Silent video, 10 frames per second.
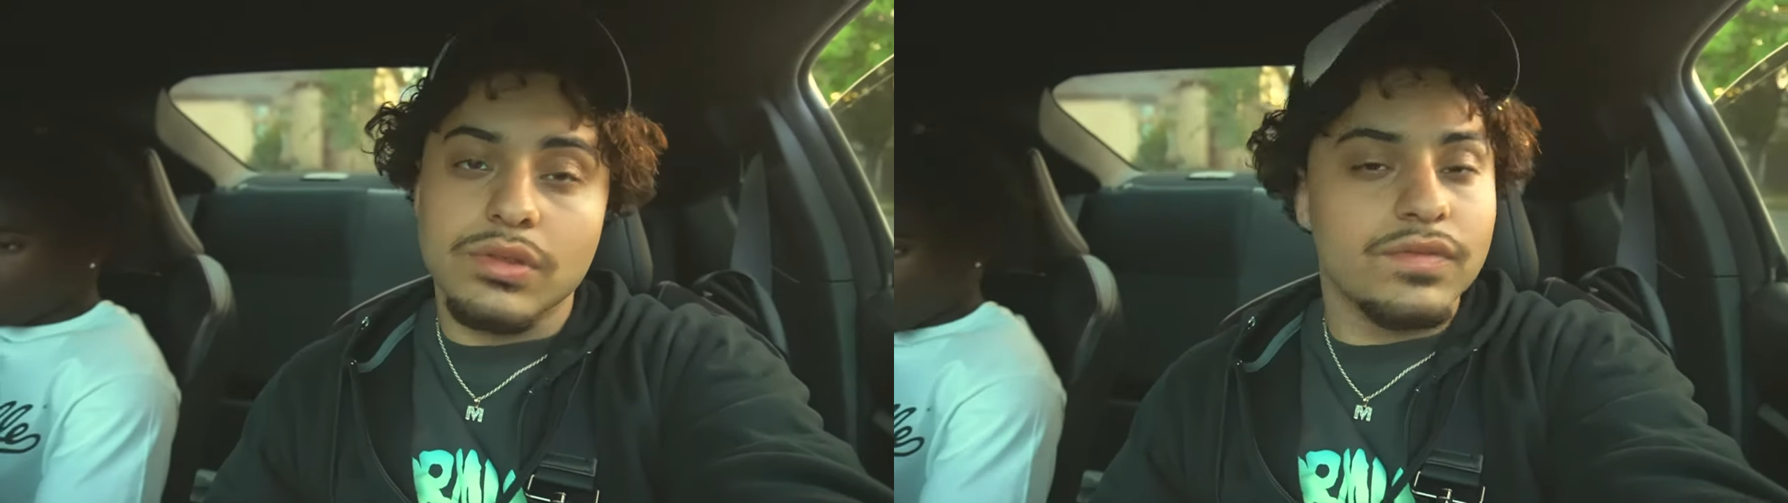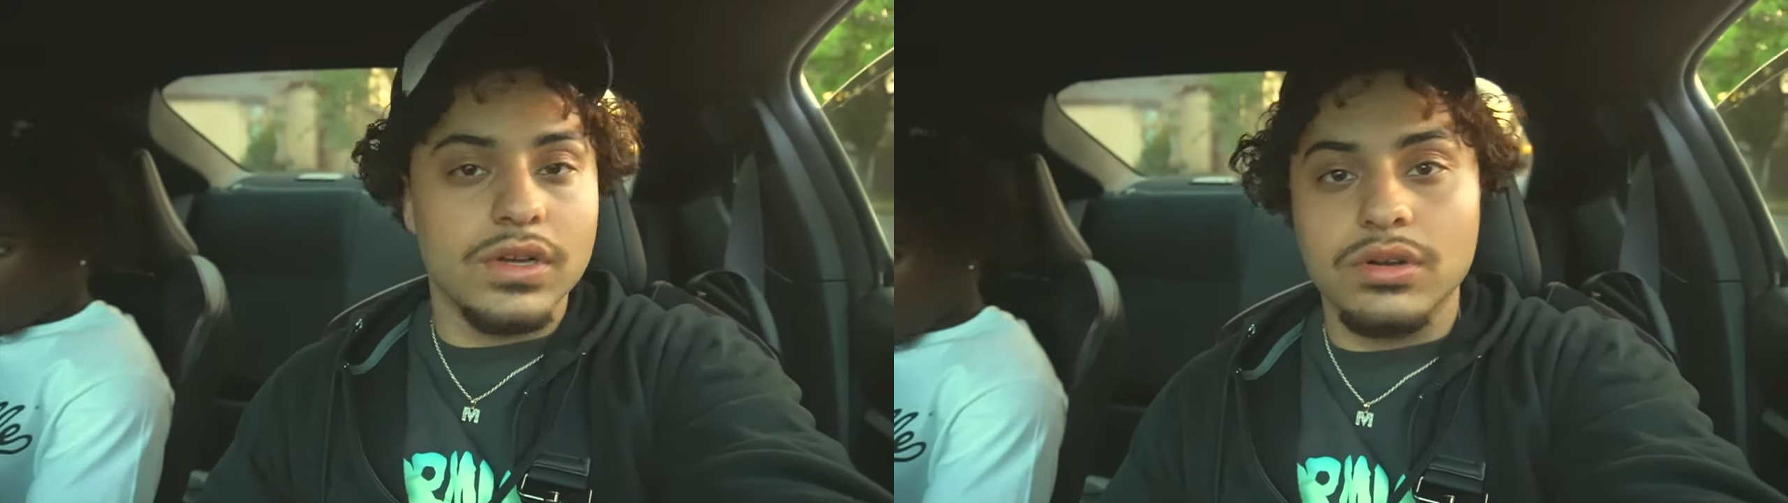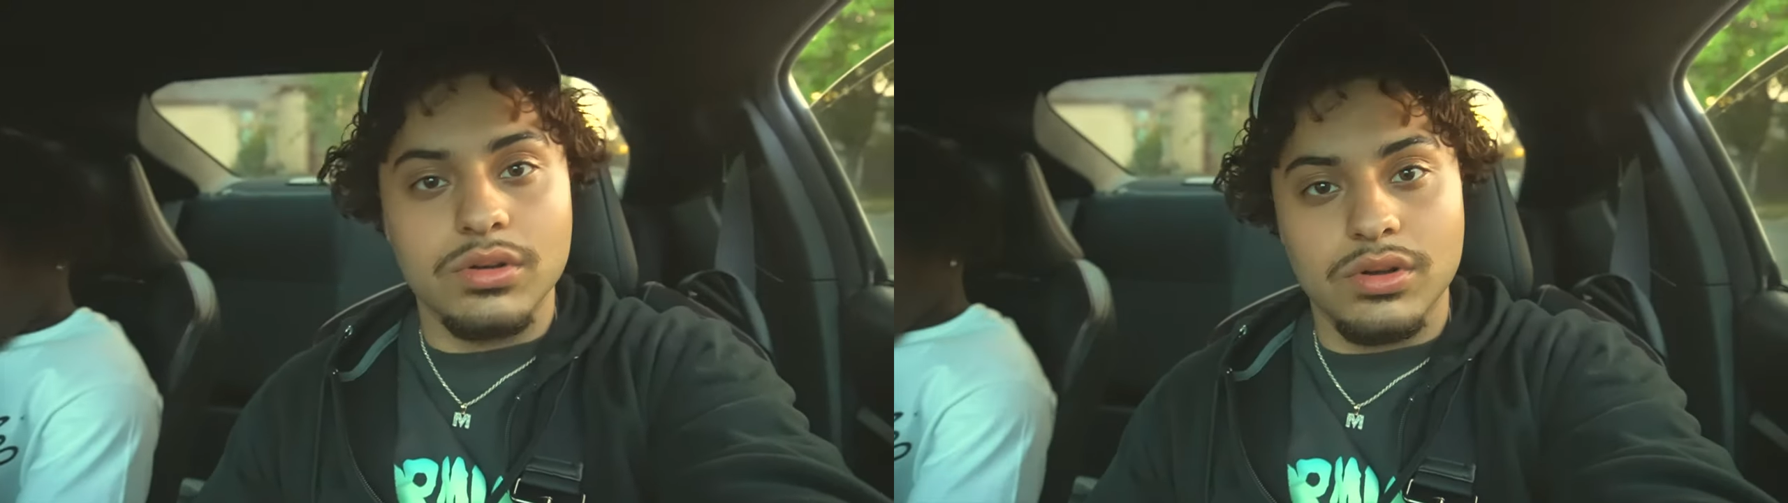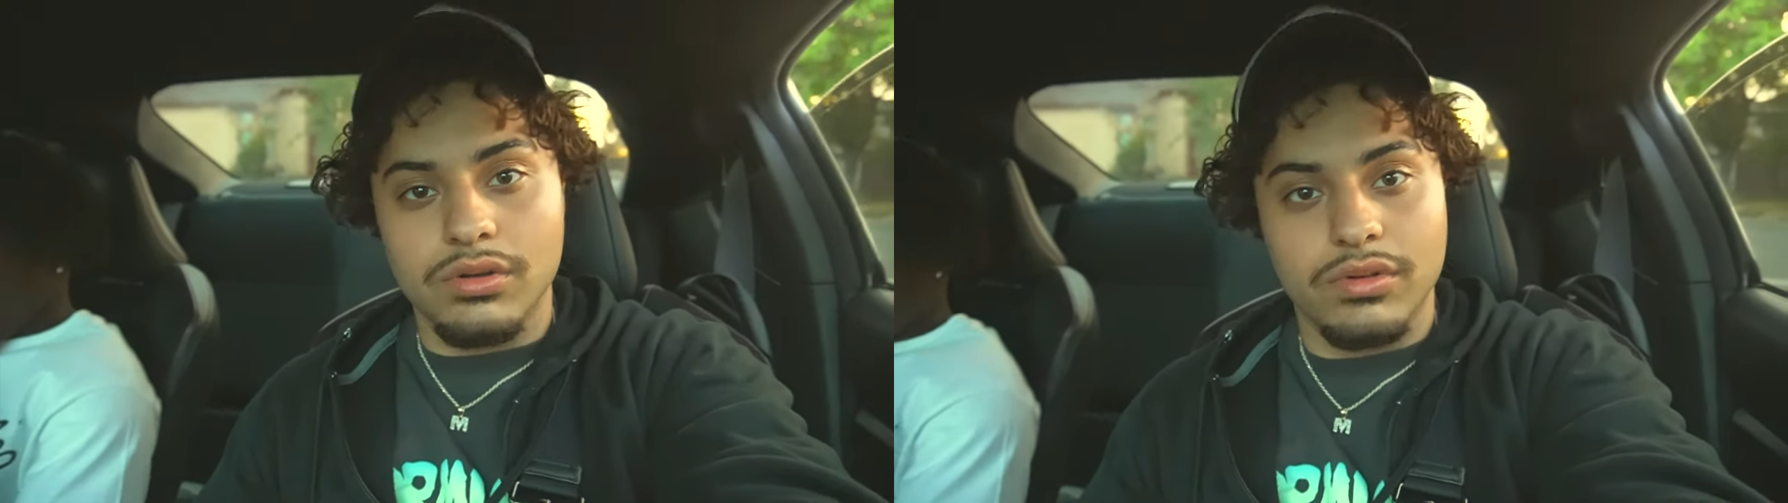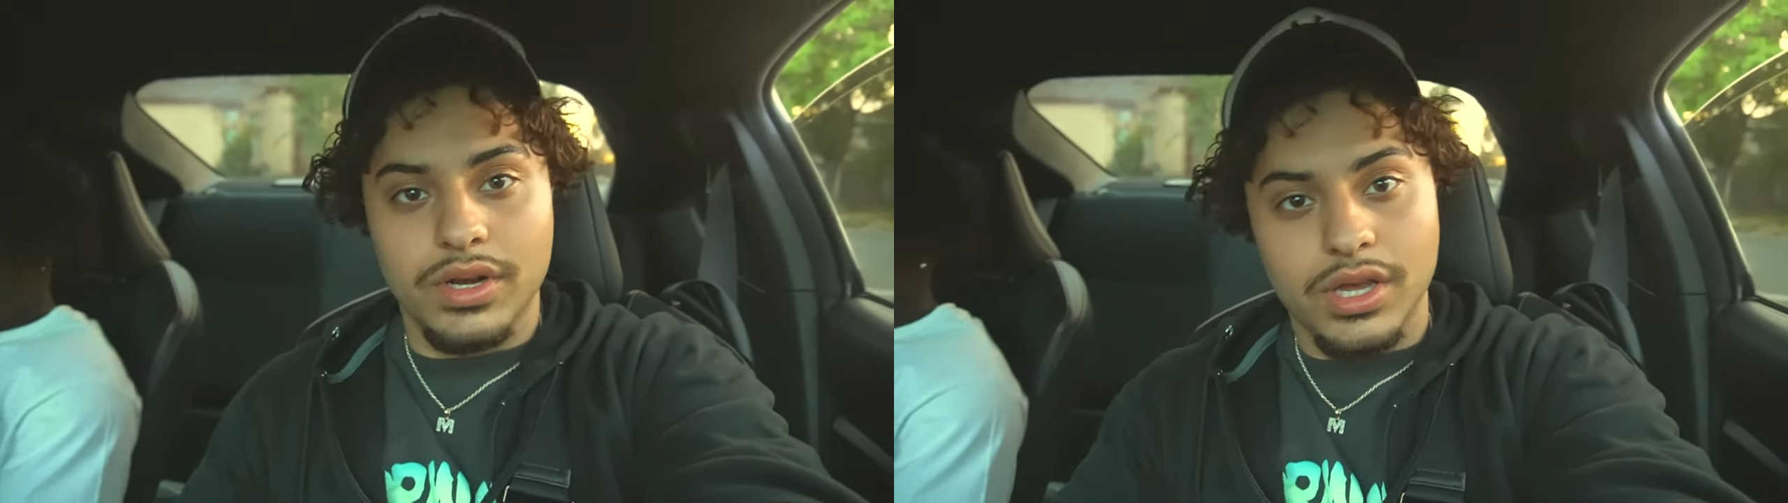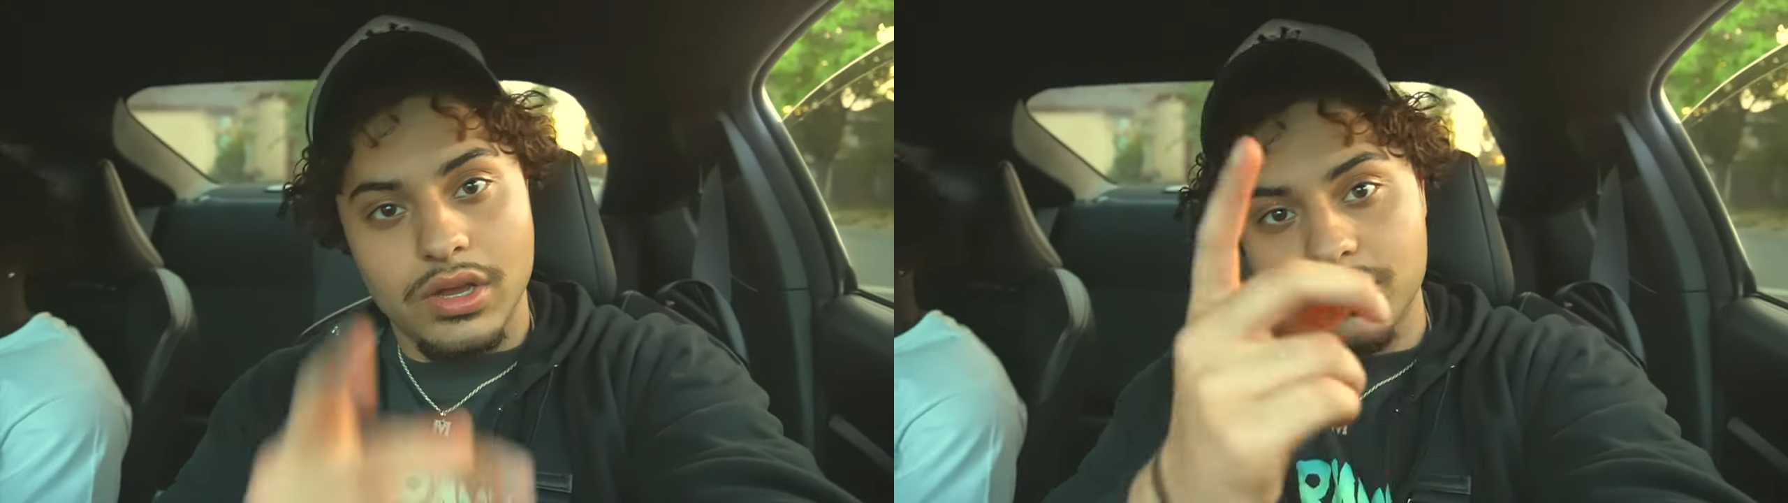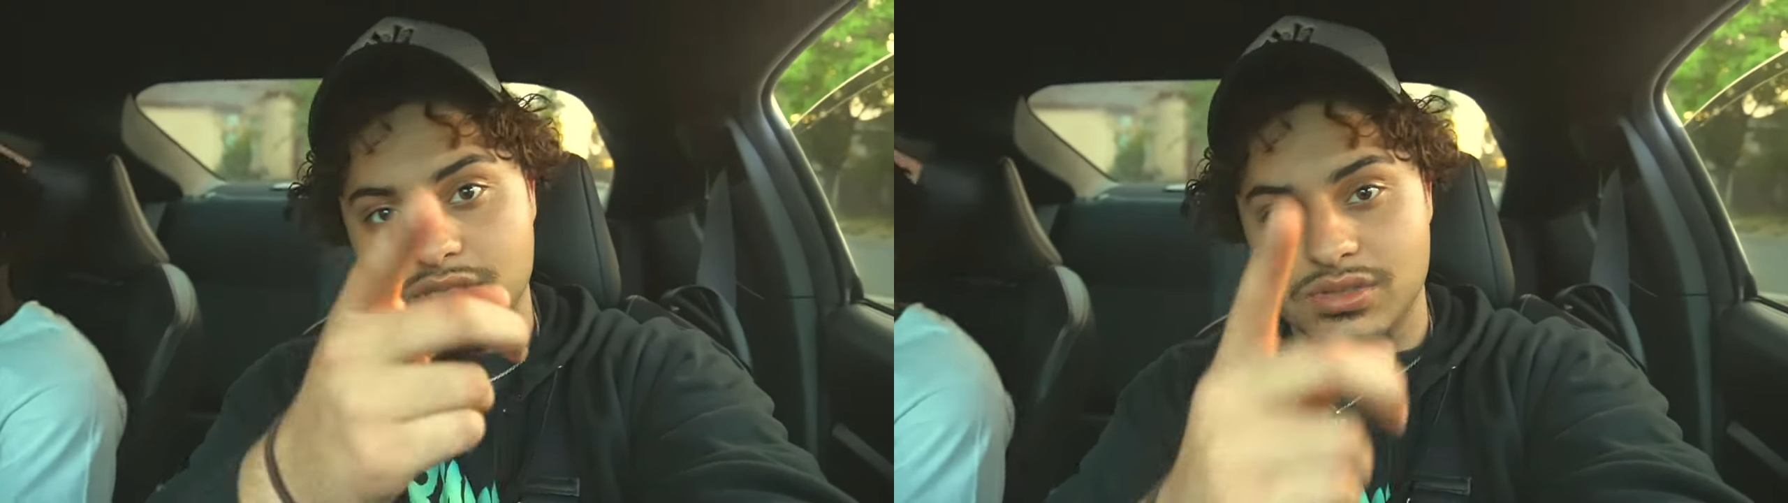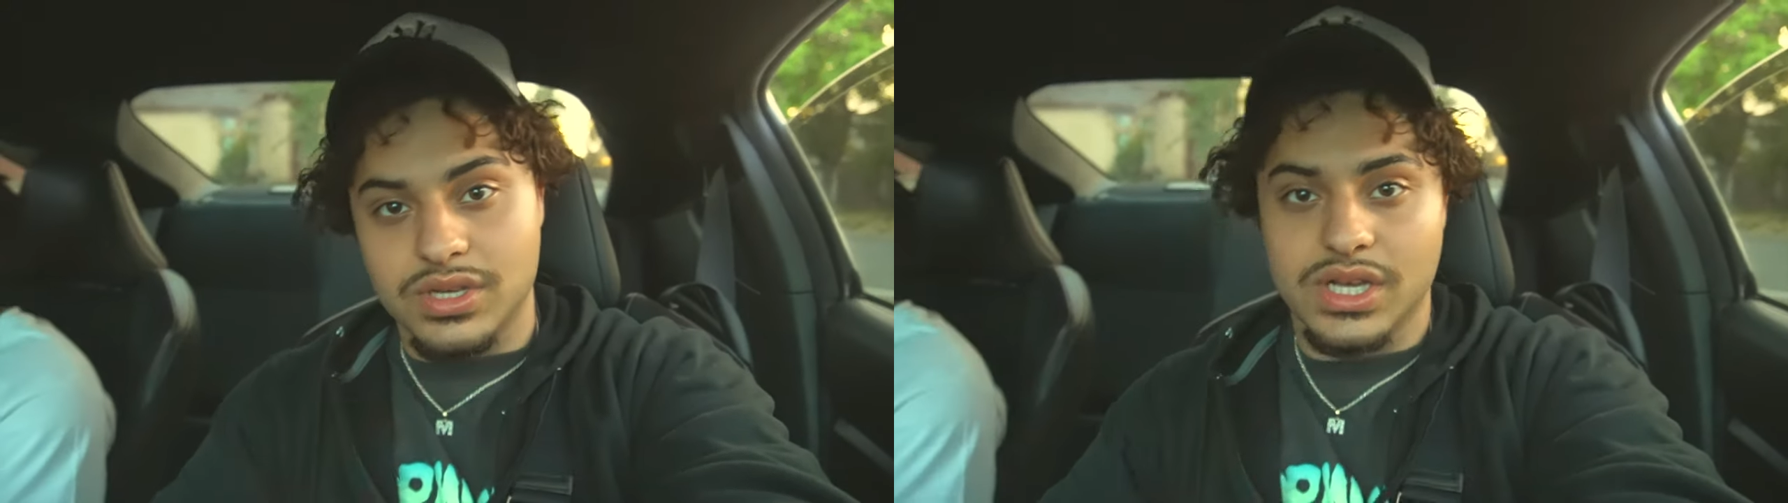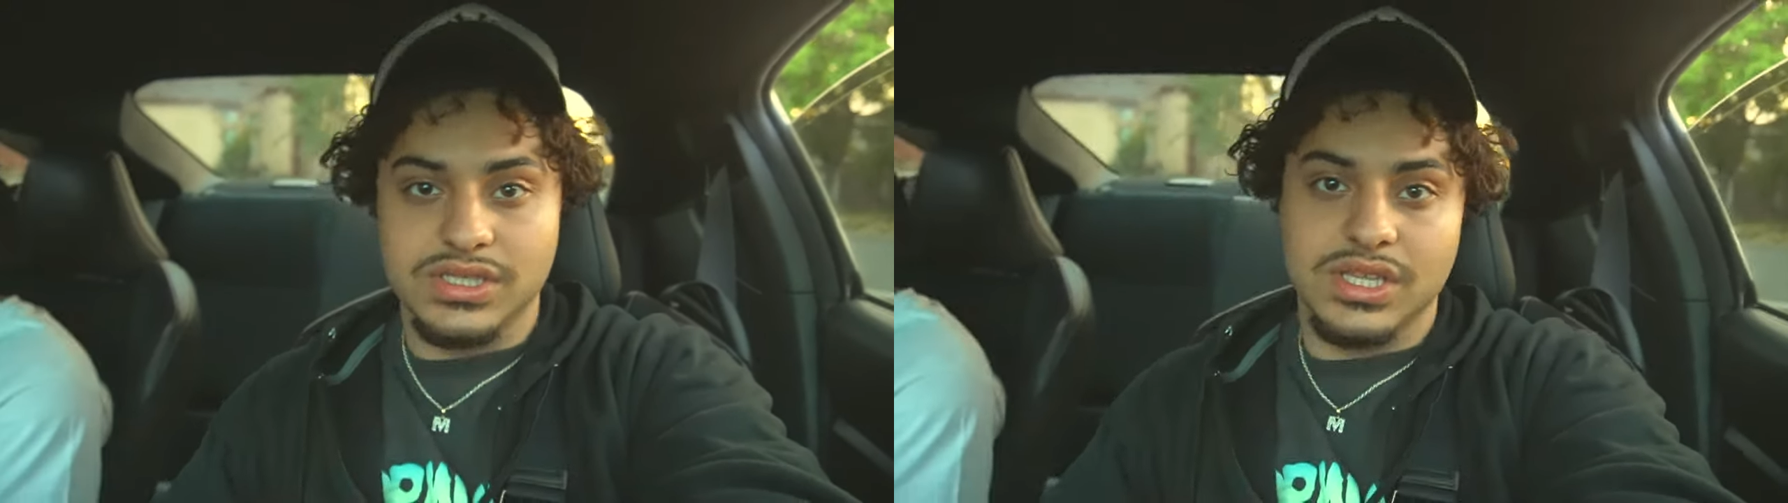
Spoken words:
know what the fuck going on right now. I'm gonna see you guys